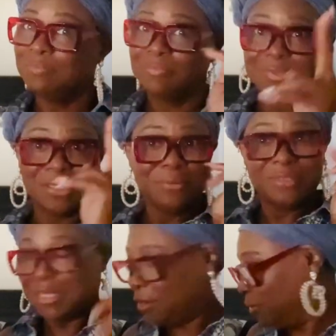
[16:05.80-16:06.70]
Told
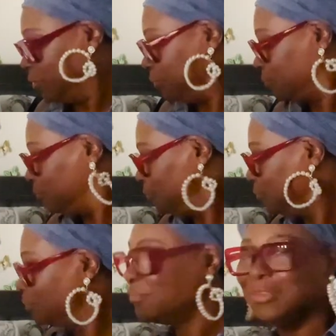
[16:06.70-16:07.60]
y'all.
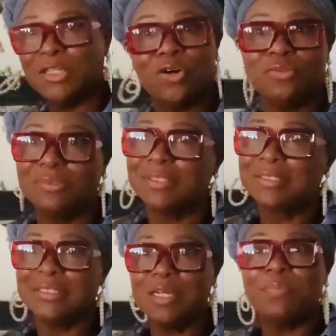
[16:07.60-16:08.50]
Don't
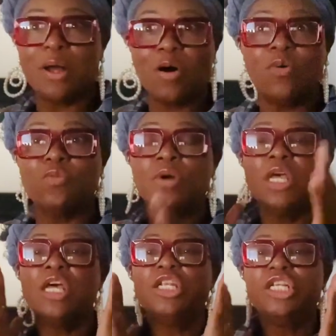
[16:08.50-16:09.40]
slip on.
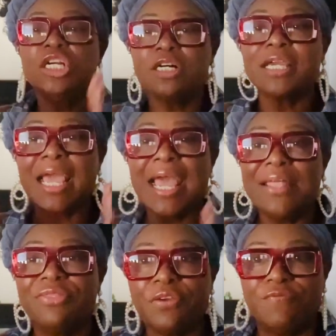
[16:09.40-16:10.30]
Look
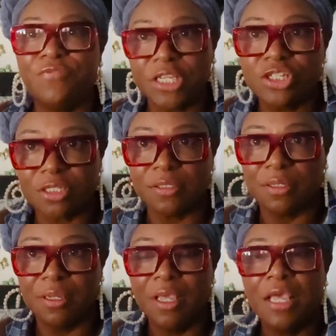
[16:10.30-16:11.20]
at the vision.
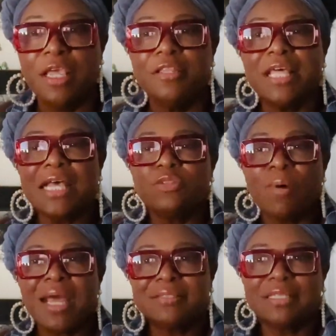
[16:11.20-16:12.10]
That's
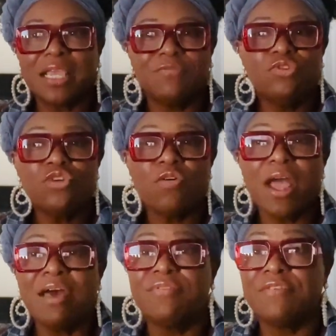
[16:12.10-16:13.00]
why I say if you don't
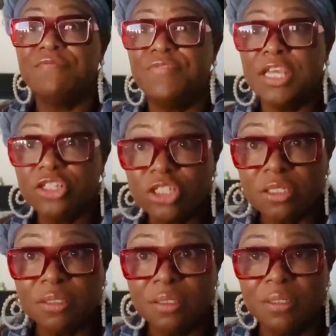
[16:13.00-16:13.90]
have a
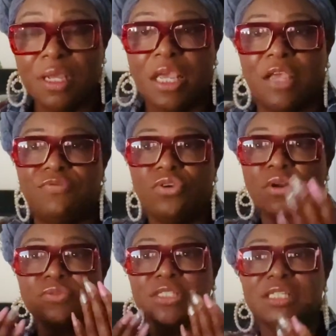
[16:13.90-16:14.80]
vision, if you
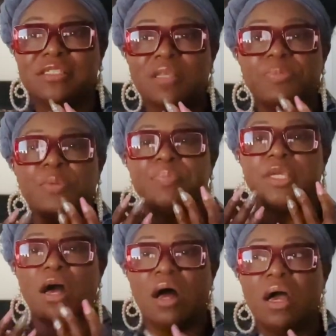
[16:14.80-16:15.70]
don't see something
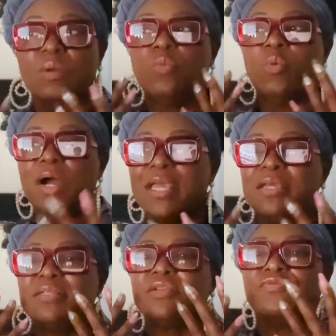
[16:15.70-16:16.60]
beyond what
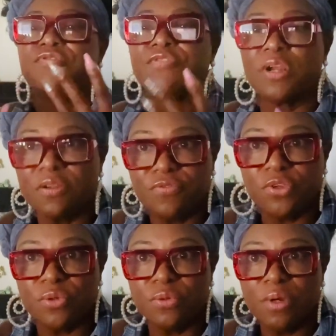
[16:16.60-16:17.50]
is in front of
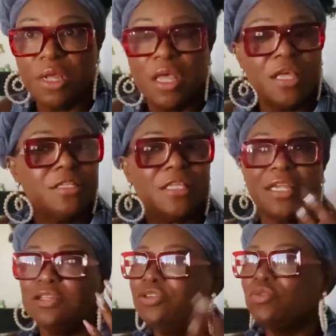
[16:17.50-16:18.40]
you,
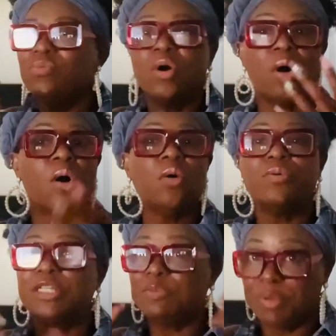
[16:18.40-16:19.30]
then you will
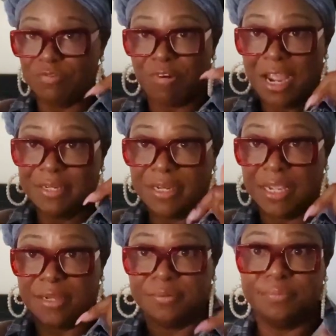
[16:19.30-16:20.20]
always be right
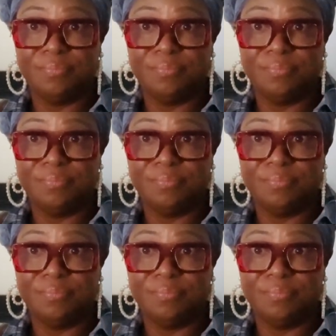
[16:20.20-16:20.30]
there.